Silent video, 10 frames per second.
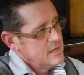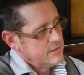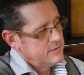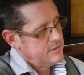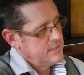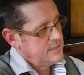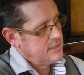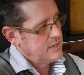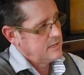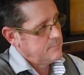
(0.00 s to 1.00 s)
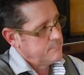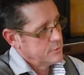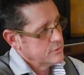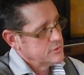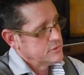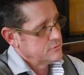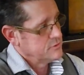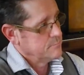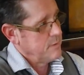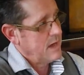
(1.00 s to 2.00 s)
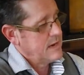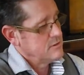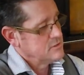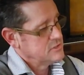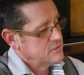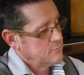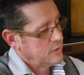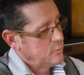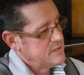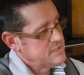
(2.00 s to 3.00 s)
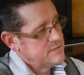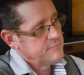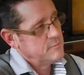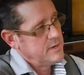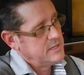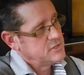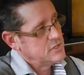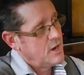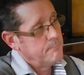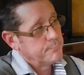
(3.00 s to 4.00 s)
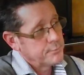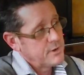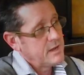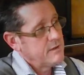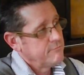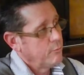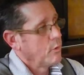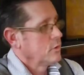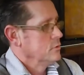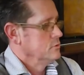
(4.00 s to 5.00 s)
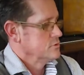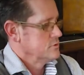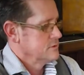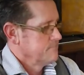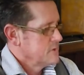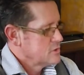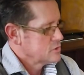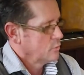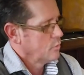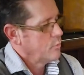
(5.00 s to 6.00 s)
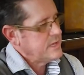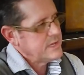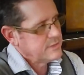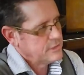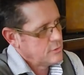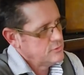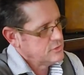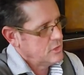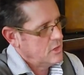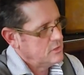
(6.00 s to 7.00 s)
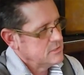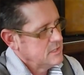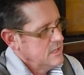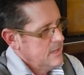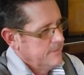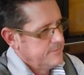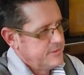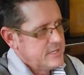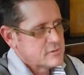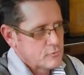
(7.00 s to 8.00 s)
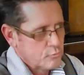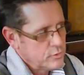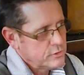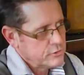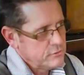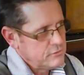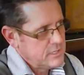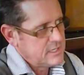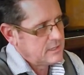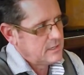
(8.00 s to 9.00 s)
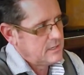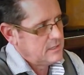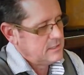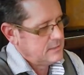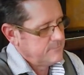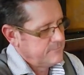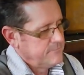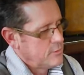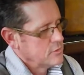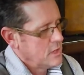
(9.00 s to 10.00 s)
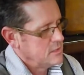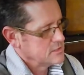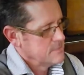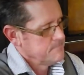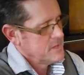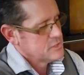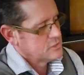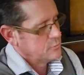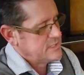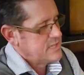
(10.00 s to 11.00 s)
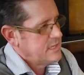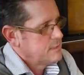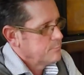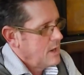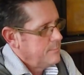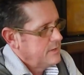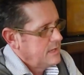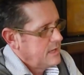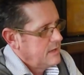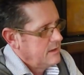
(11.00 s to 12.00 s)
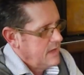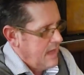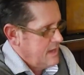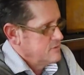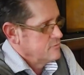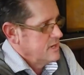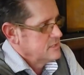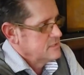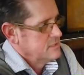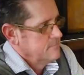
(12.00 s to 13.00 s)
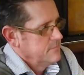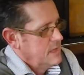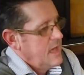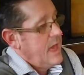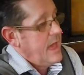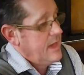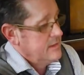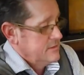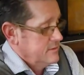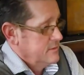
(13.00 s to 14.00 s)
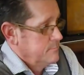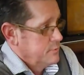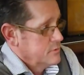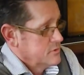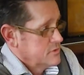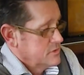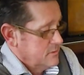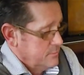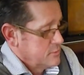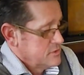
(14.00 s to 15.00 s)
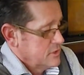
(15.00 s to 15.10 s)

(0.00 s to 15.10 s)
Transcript: the purchasers, the buyers, to request information on pre-foreclosures. So when we get those calls, these are real unique phone calls. So we take the property address and the person